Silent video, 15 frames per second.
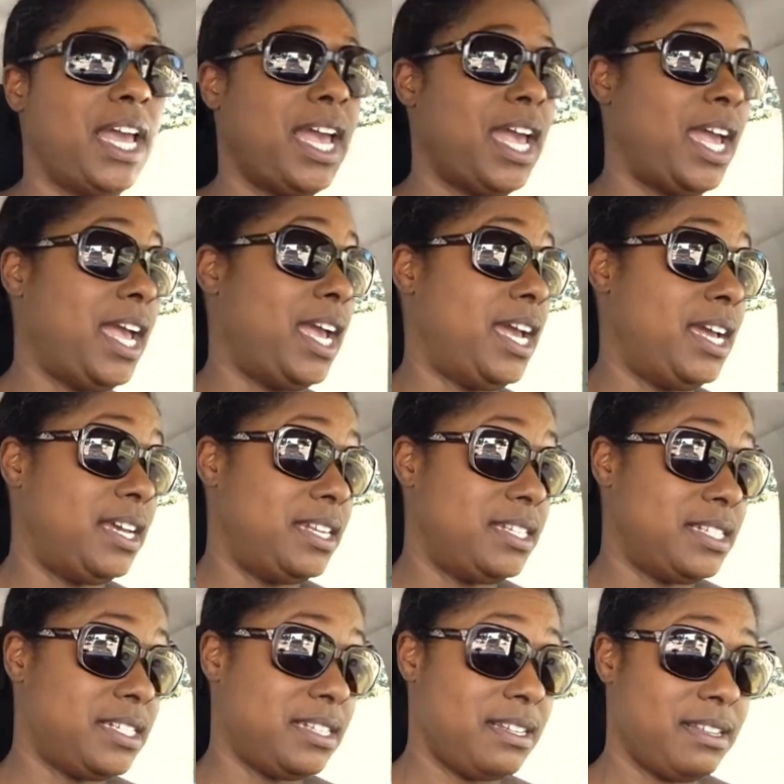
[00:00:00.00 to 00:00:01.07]

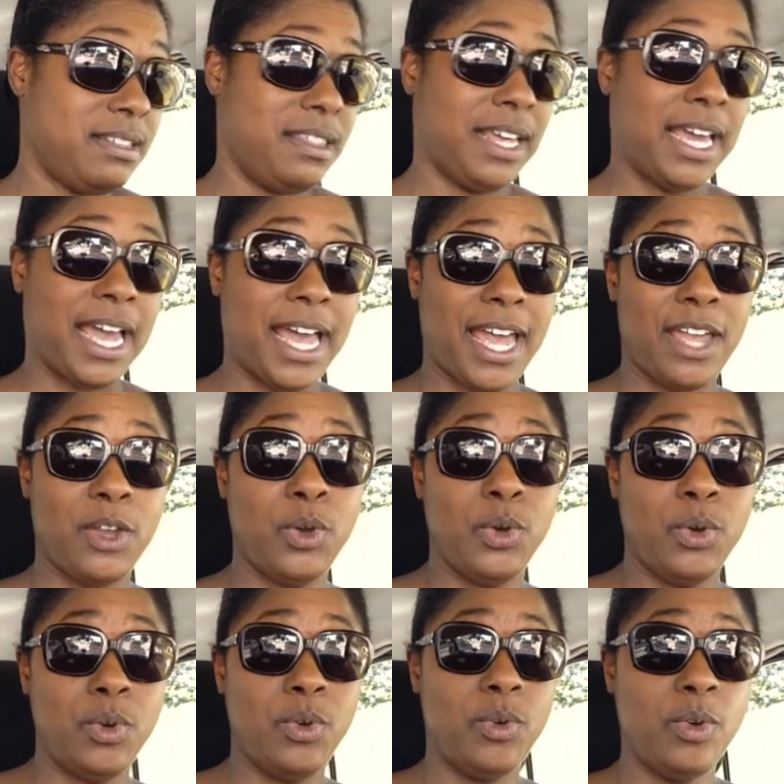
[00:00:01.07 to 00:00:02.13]
And the guy
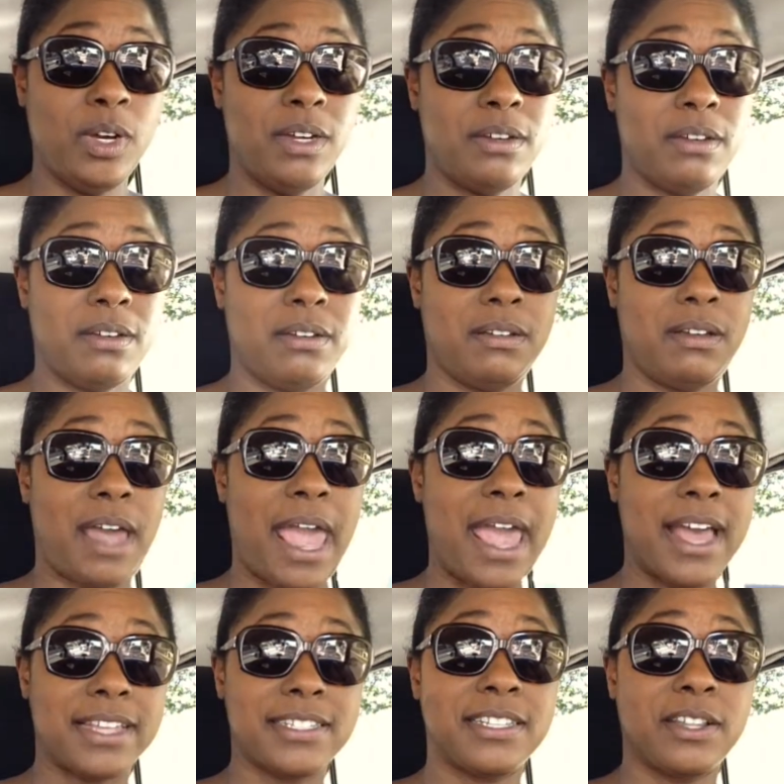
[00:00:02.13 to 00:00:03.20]
who
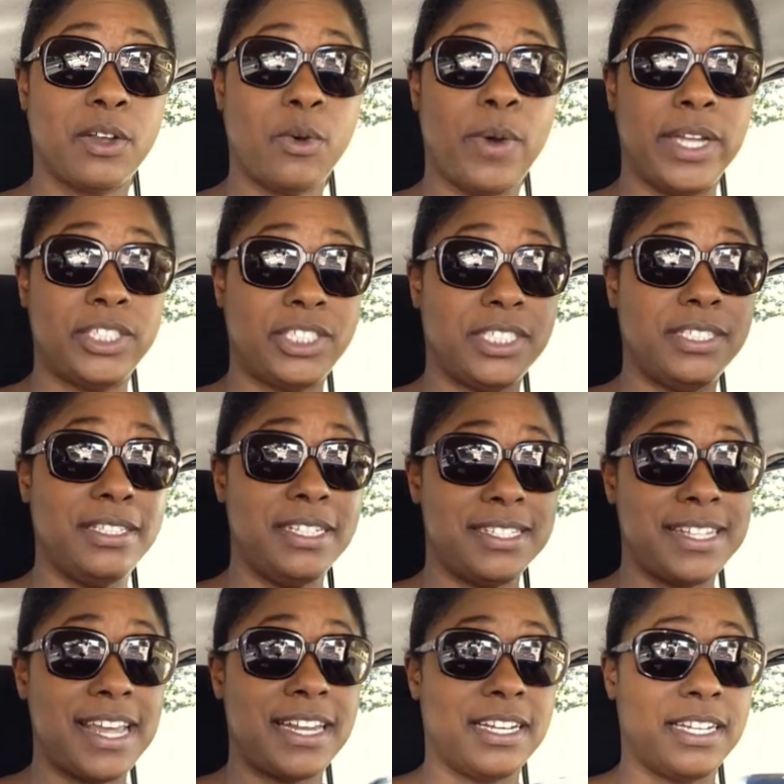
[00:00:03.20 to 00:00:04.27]
asked the question,
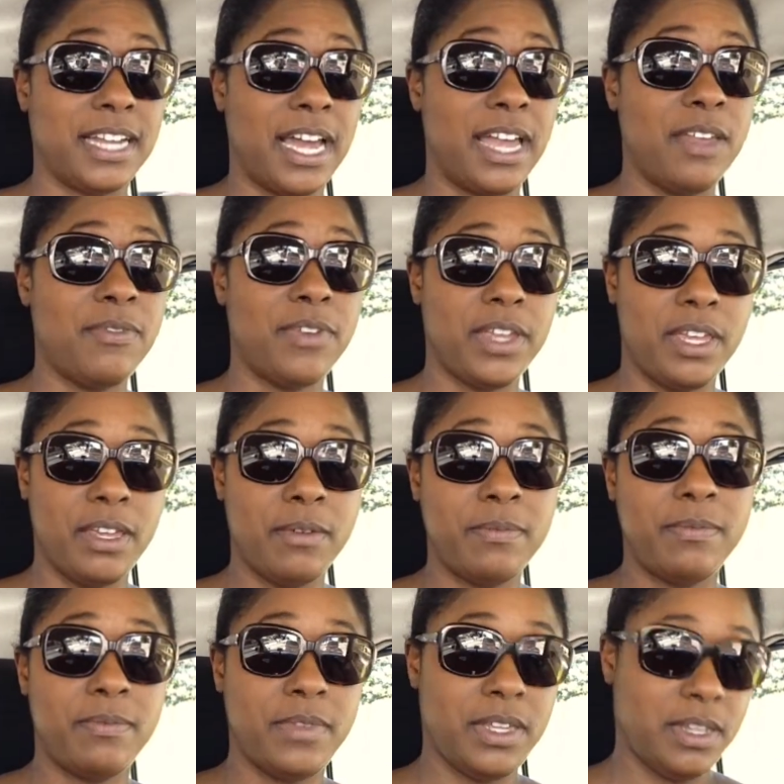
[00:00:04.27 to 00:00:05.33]
"Is that a knife?" He
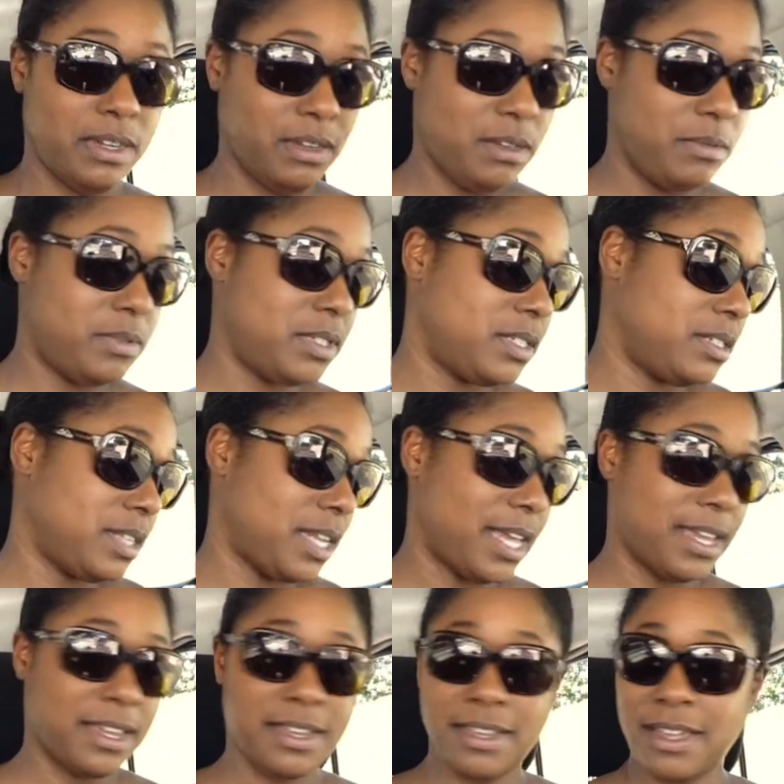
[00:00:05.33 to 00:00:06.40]
was just
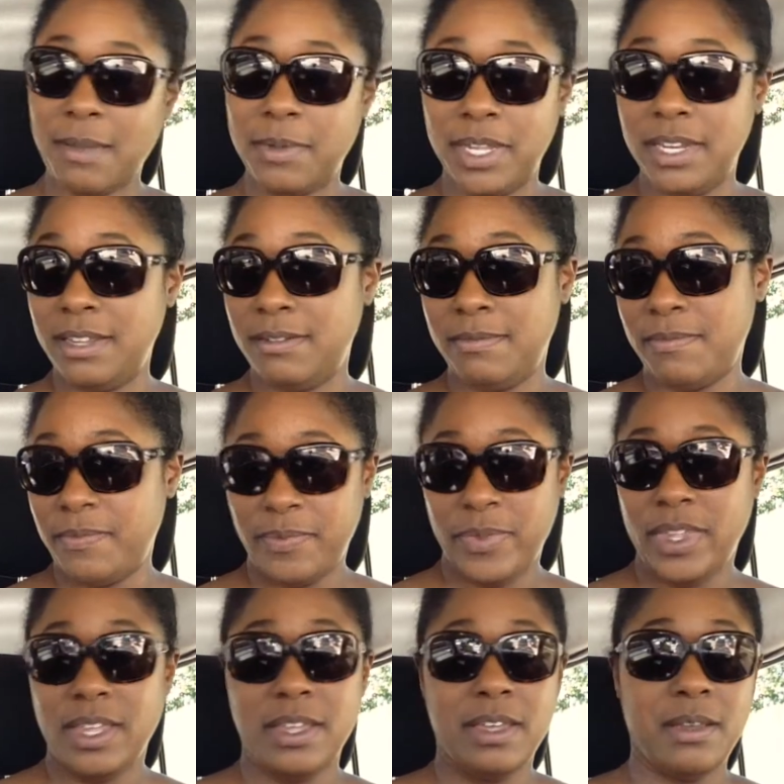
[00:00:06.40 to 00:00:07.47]
like, he
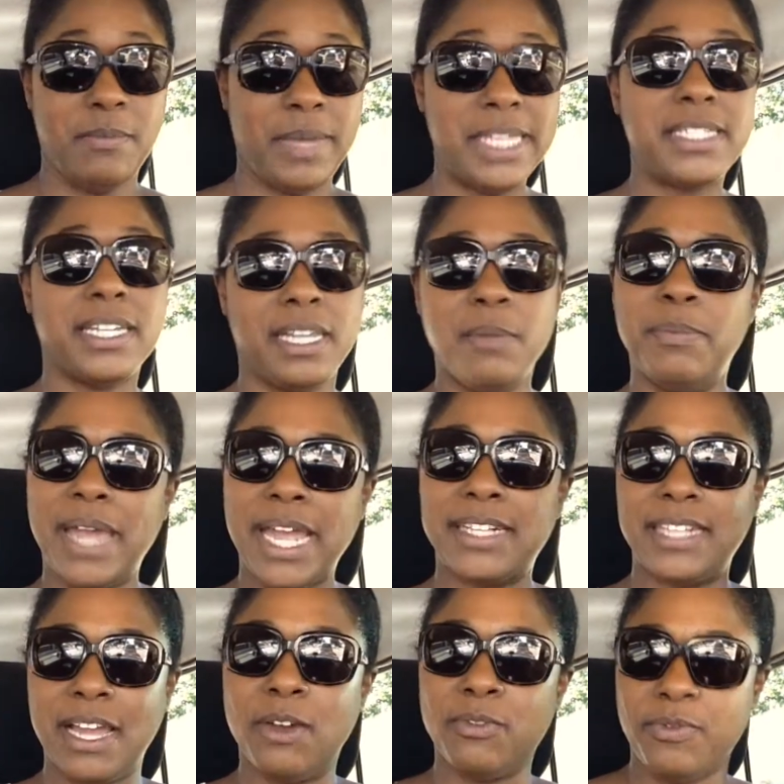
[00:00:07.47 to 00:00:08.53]
basically backed
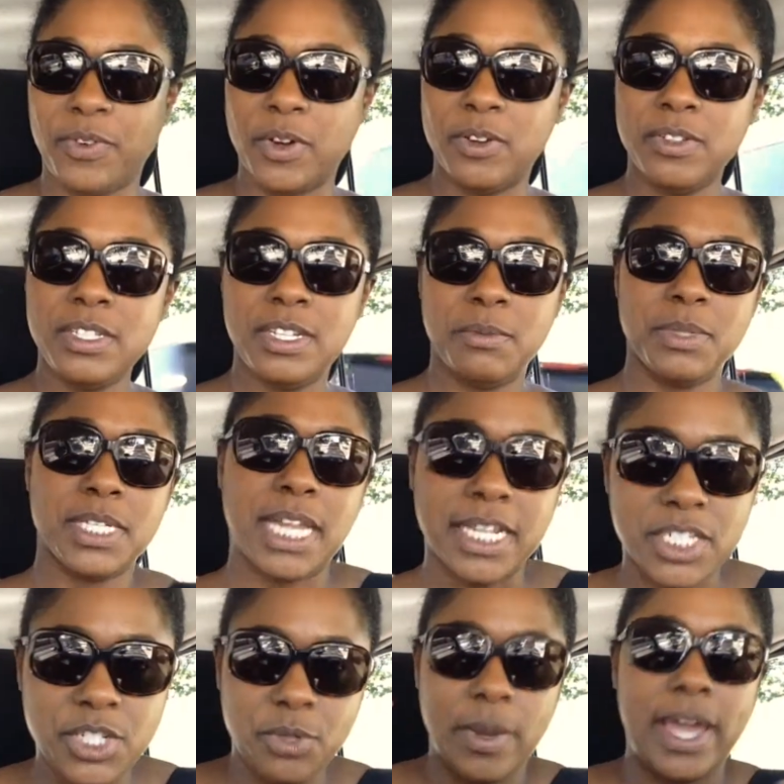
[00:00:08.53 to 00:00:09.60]
down first. It was
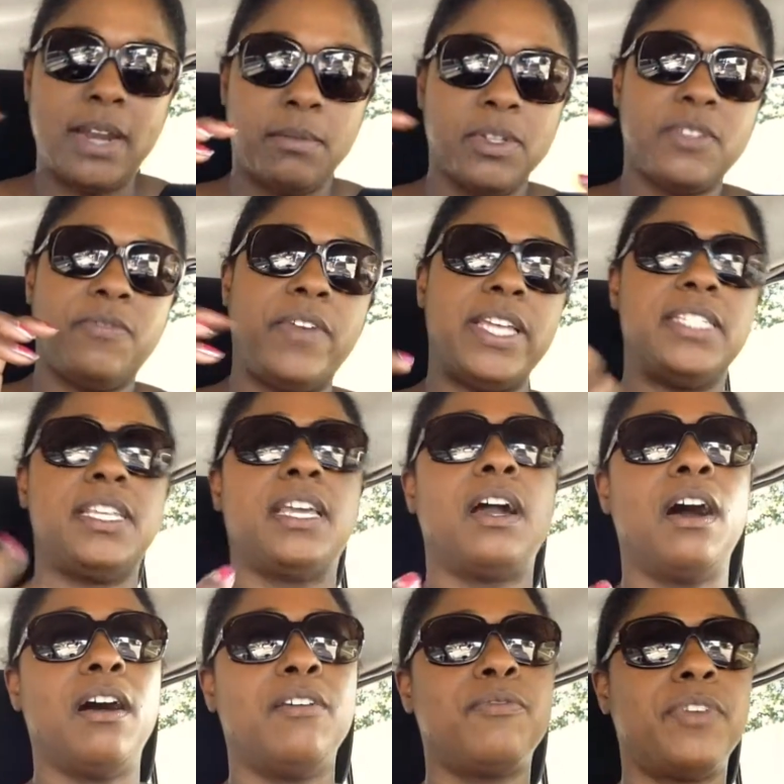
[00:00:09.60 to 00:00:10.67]
like two animals facing
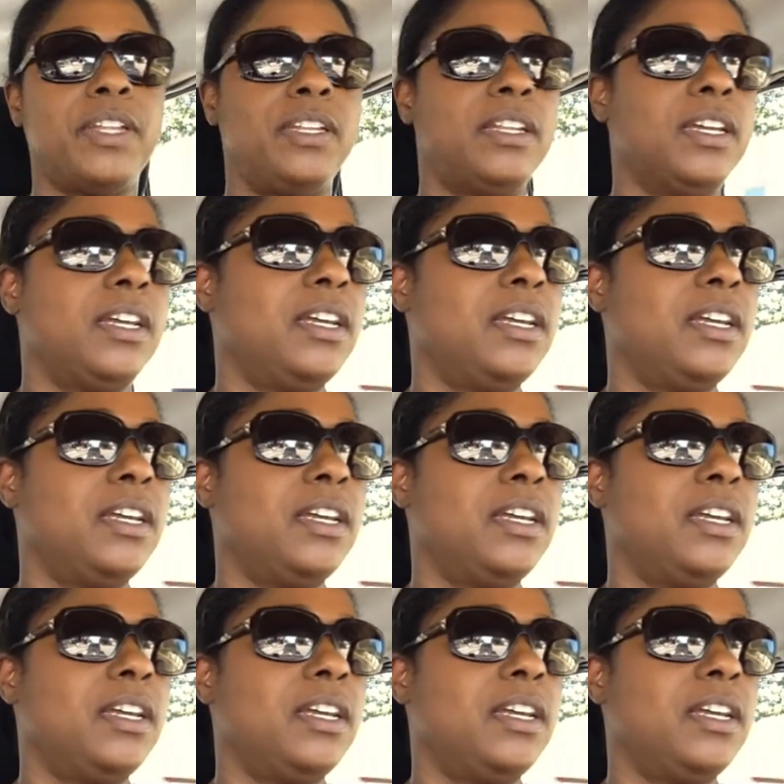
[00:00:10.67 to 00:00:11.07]
off, and